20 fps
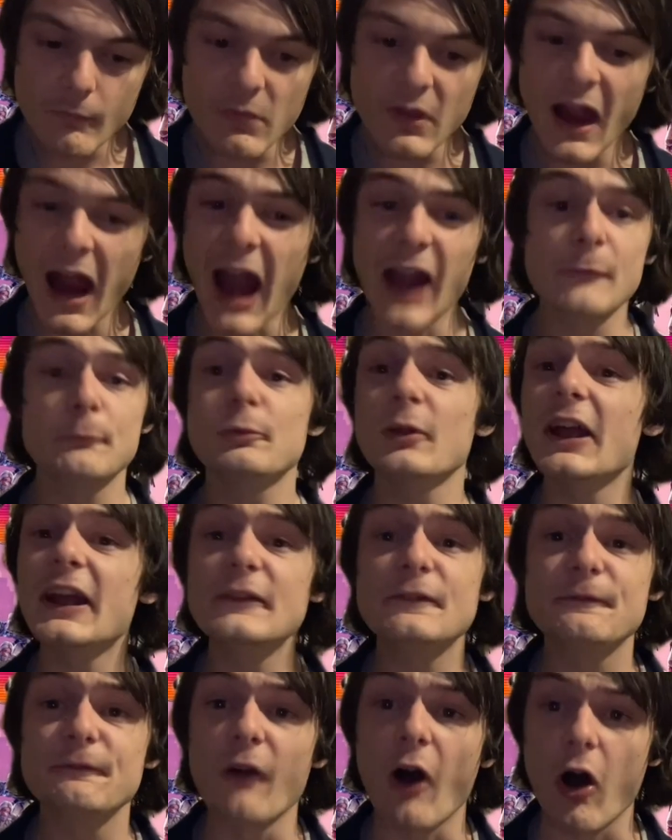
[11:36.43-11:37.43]
I
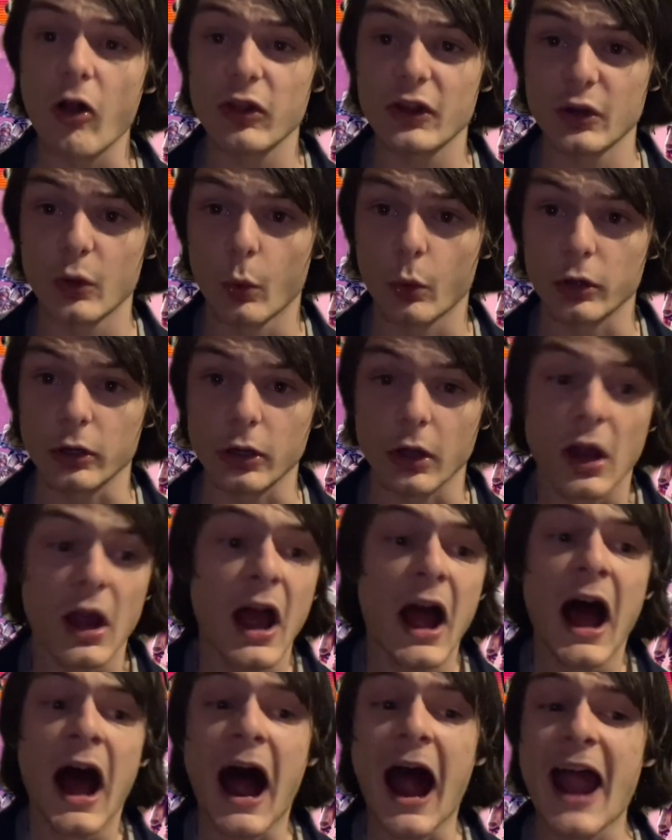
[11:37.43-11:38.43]
played Fallen Order.
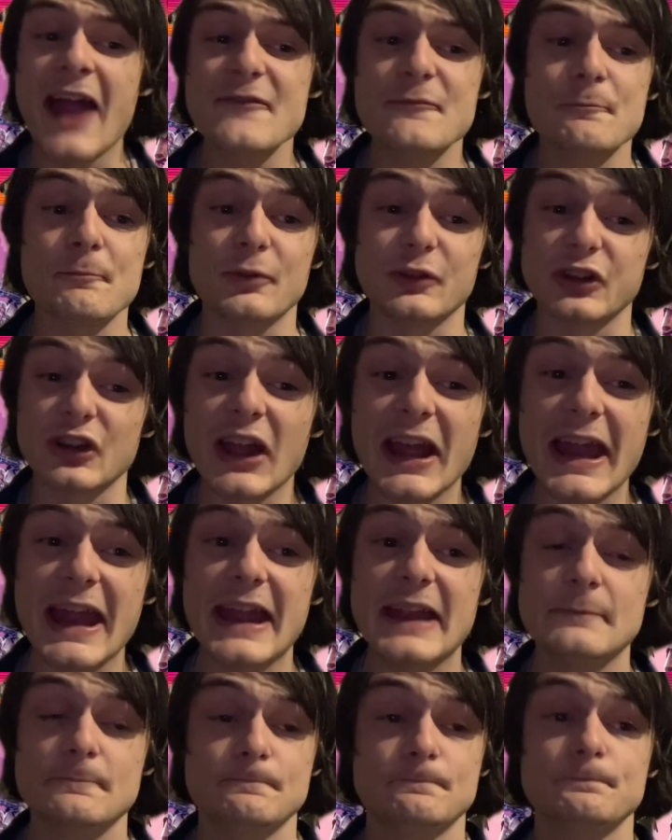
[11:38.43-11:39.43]
I've
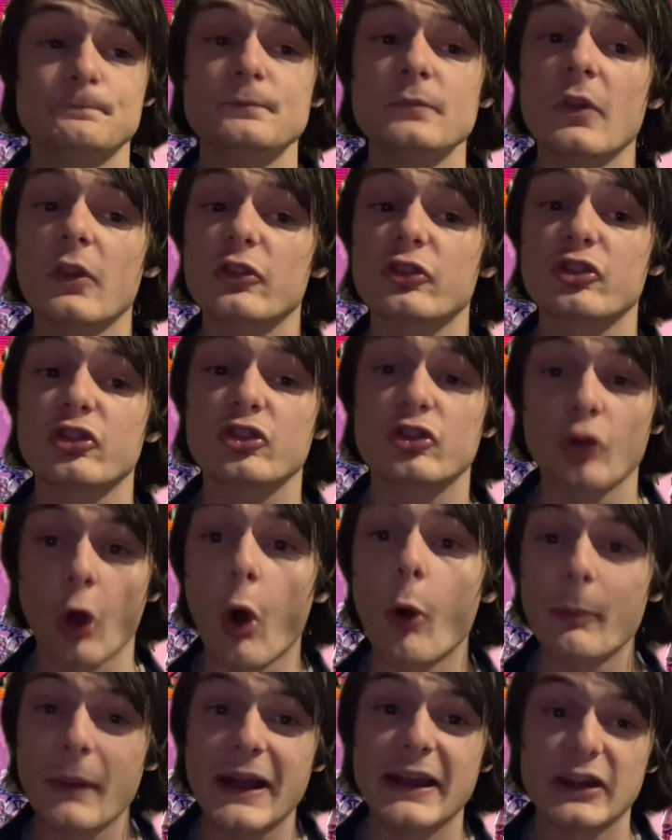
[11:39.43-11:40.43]
played
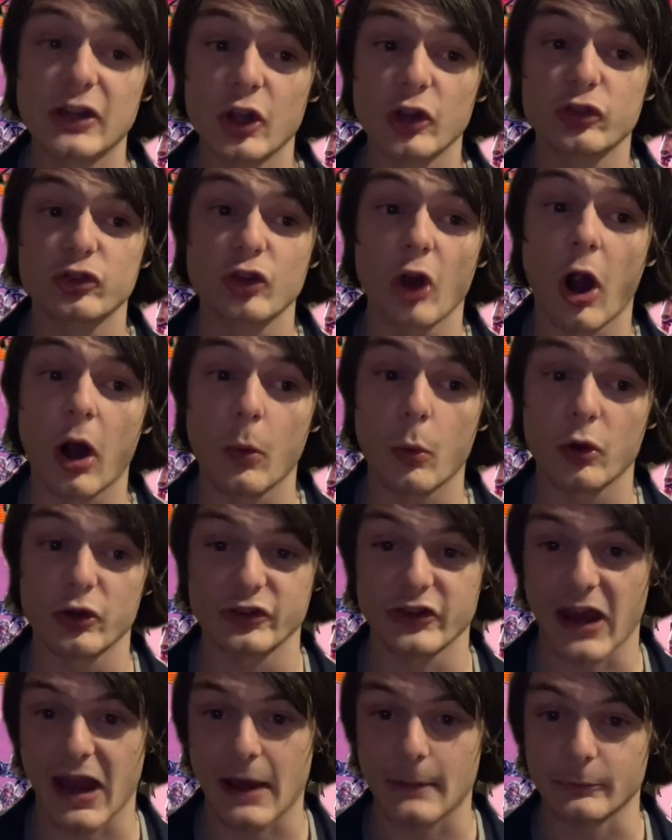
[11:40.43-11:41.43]
so many good Star Wars
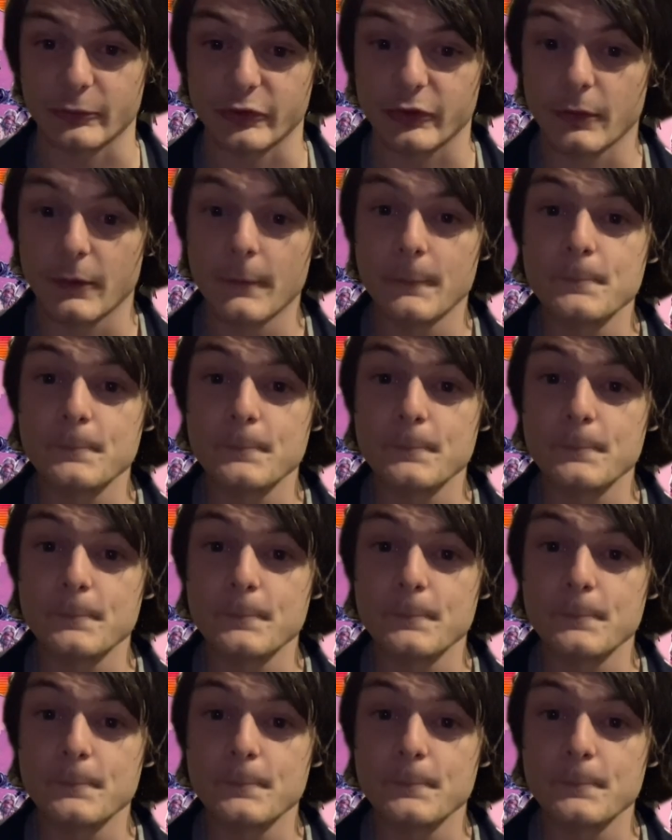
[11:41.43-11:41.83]
games.